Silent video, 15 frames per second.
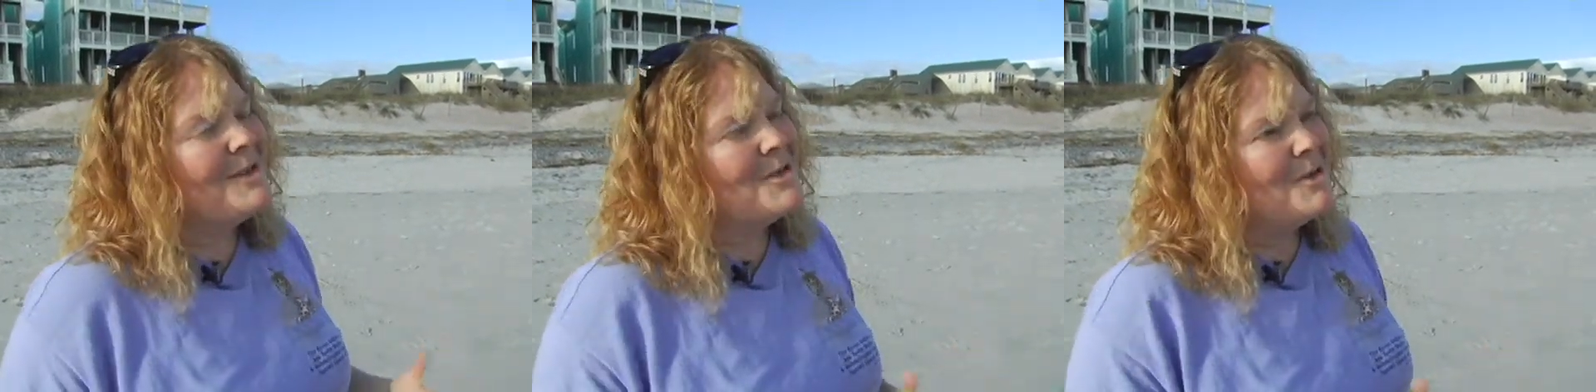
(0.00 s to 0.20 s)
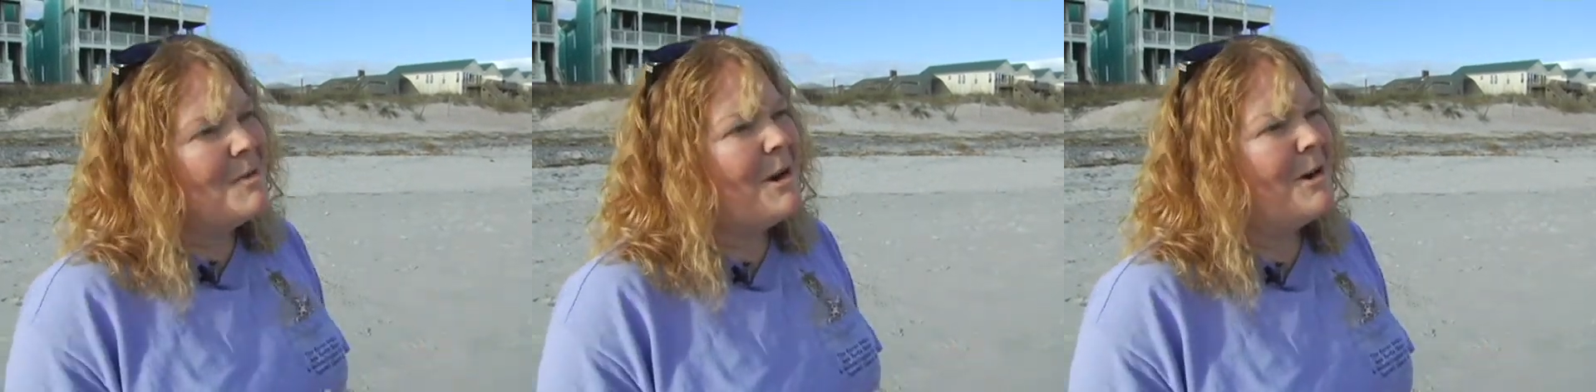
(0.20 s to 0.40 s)
of
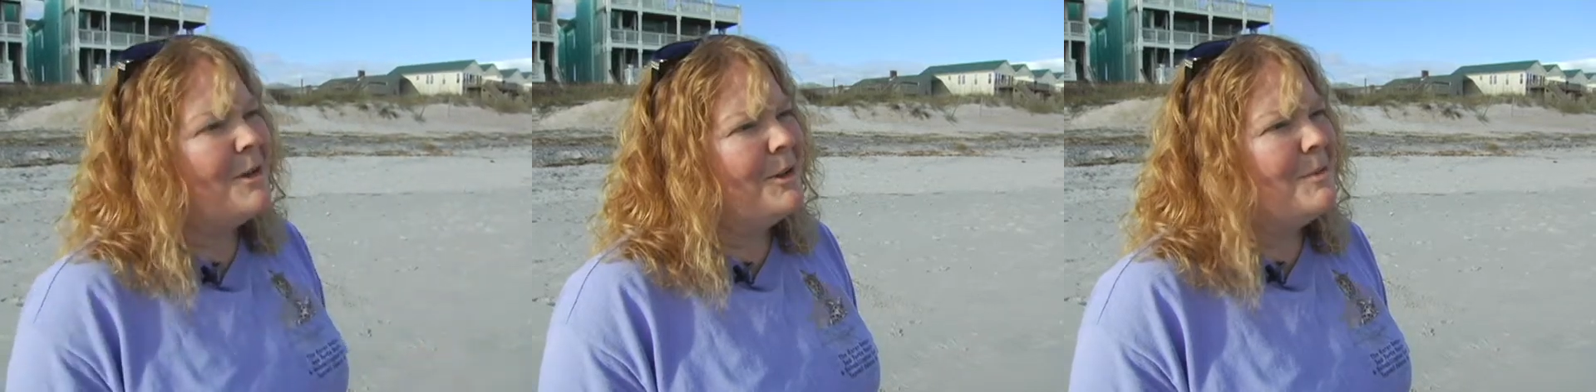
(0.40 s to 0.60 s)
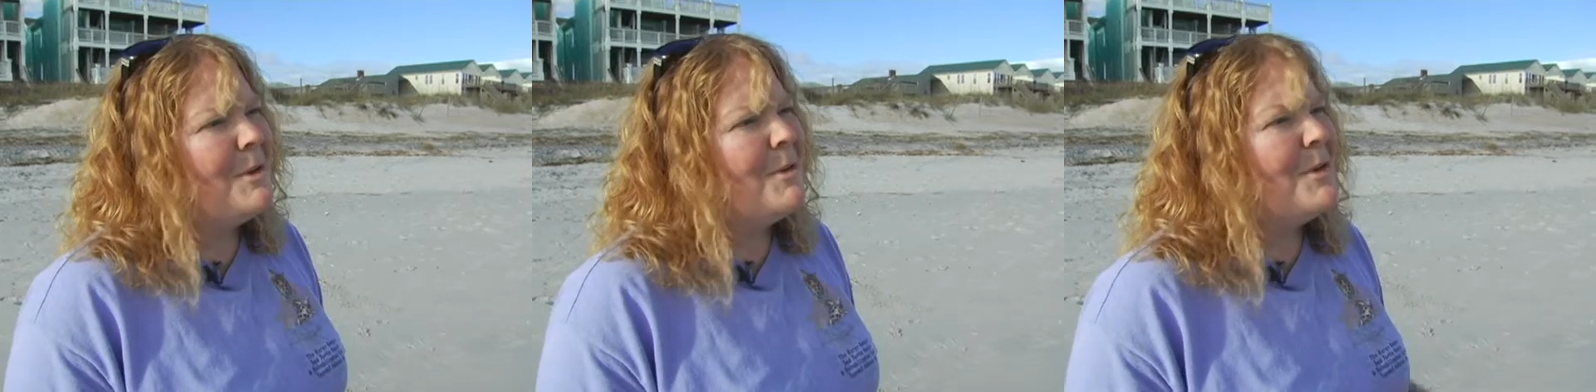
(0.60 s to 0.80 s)
do our part a
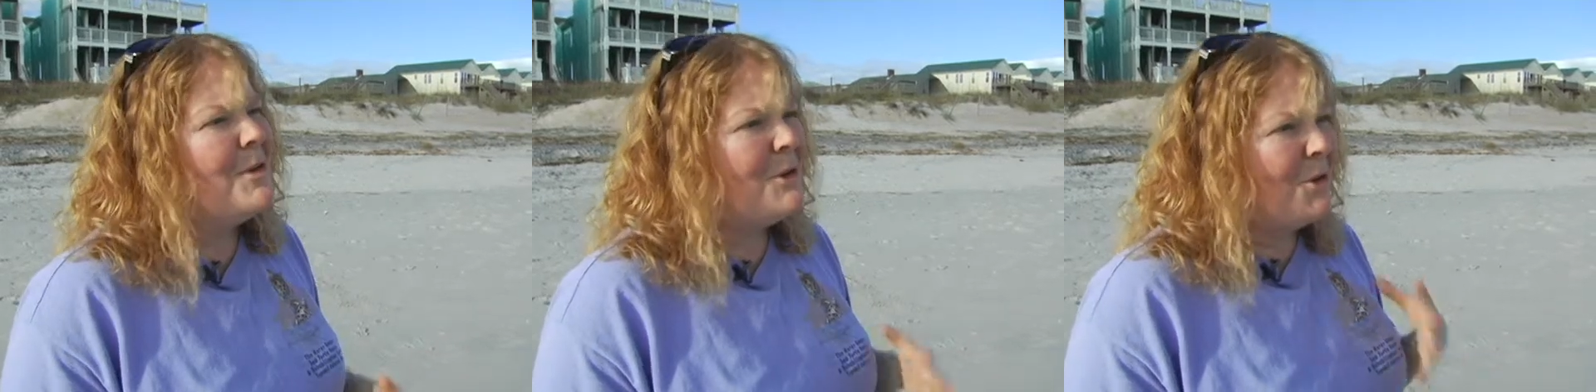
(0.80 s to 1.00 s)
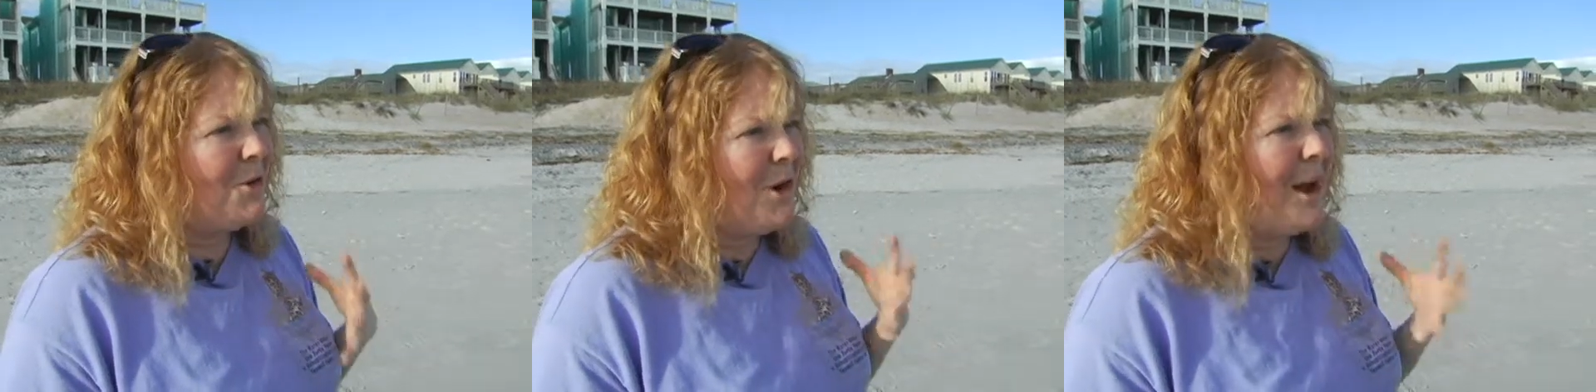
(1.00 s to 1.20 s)
little bit with
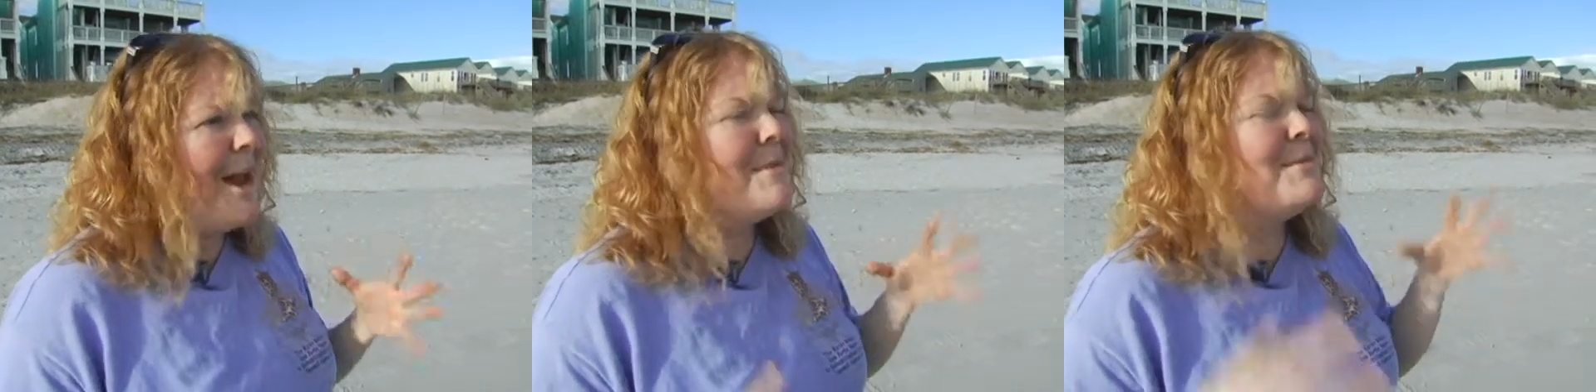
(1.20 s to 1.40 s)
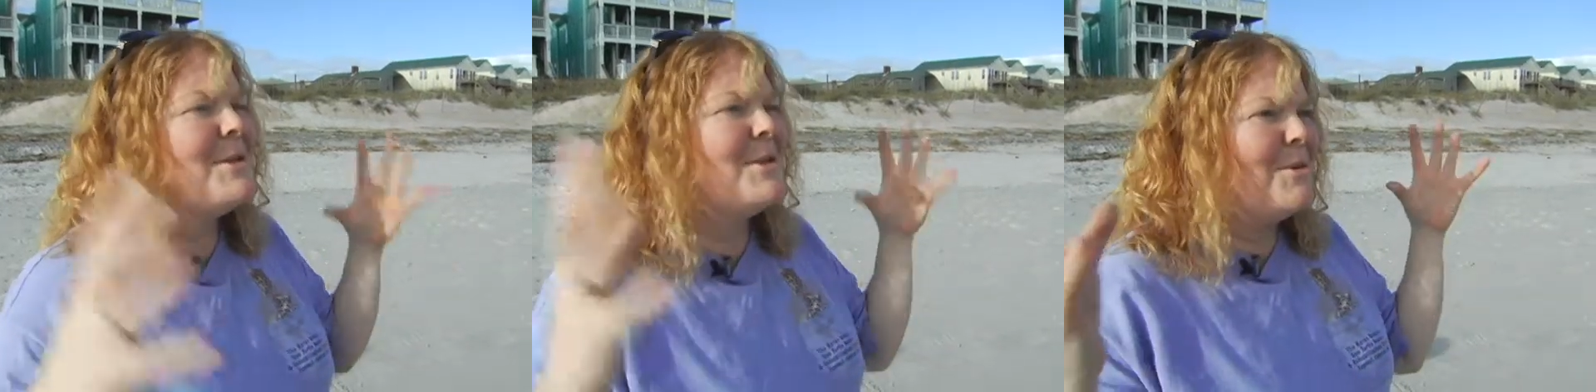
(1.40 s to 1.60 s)
the
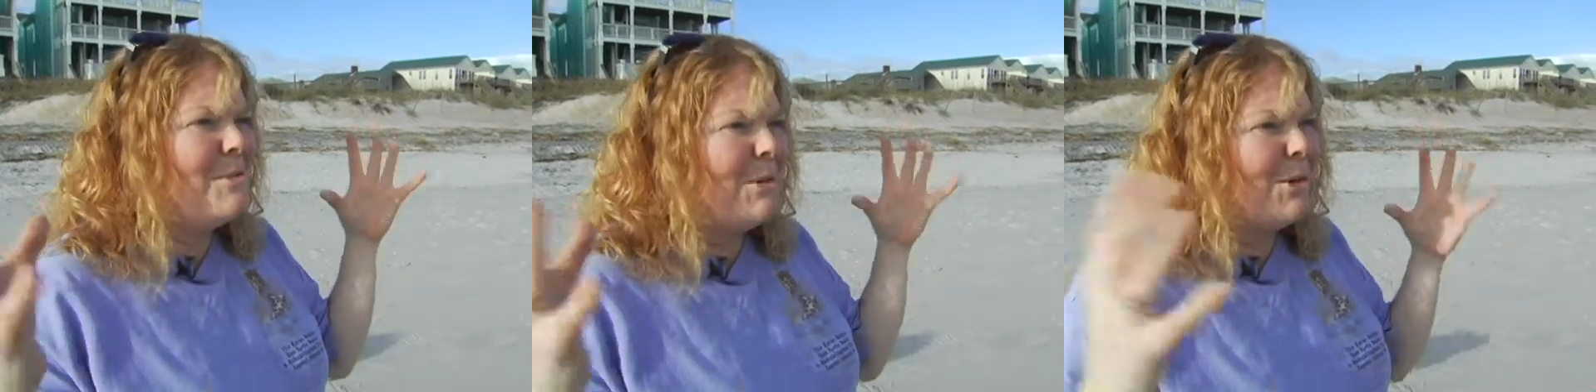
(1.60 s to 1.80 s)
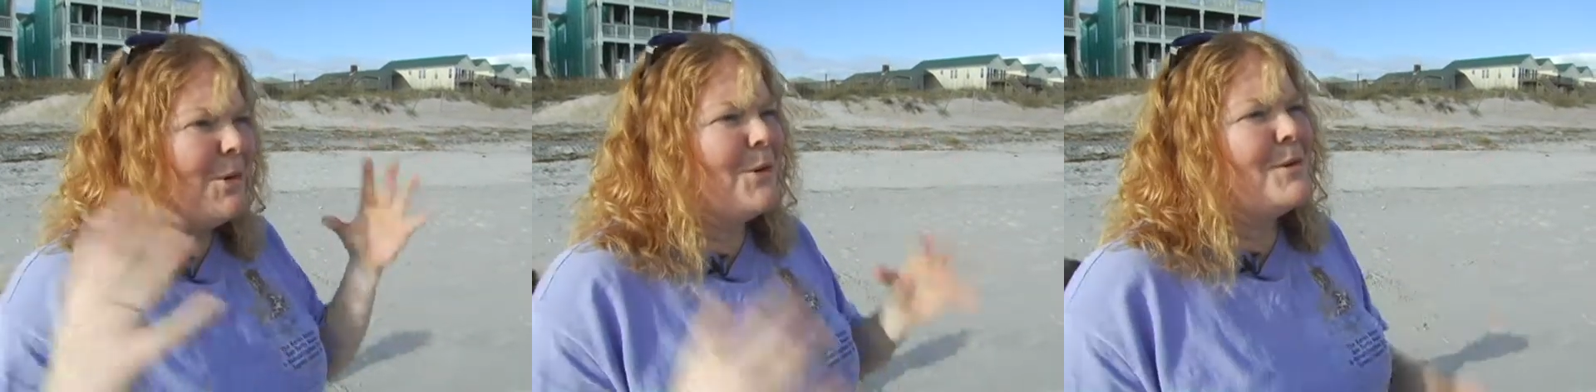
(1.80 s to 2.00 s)
crabs and the
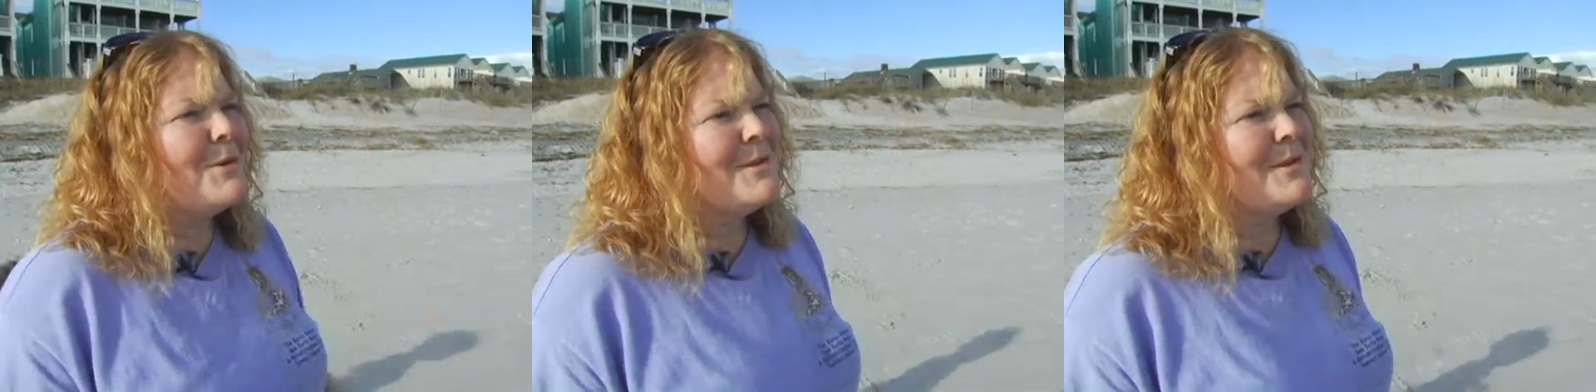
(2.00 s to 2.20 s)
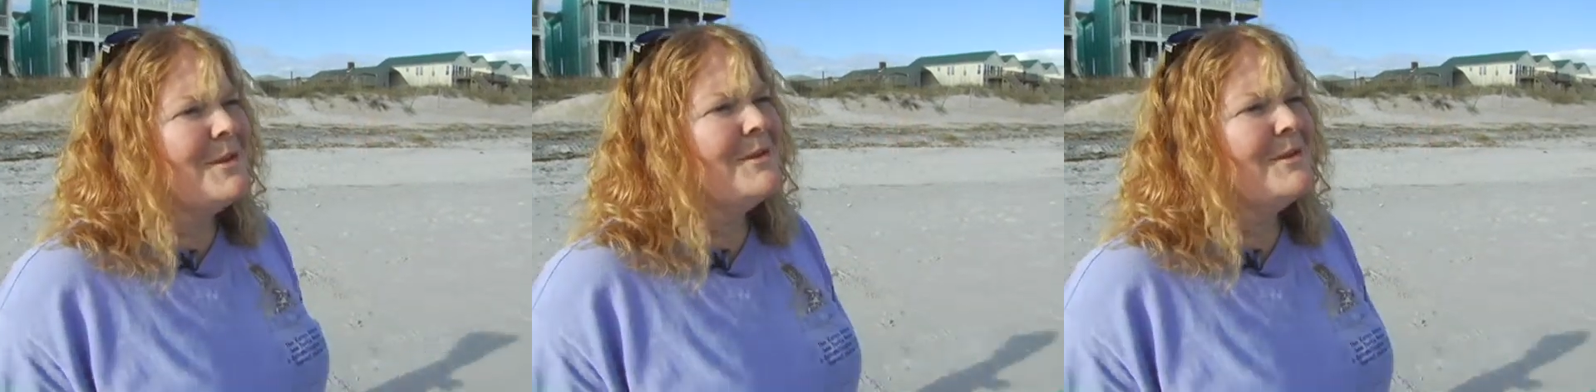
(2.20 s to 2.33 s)
birds.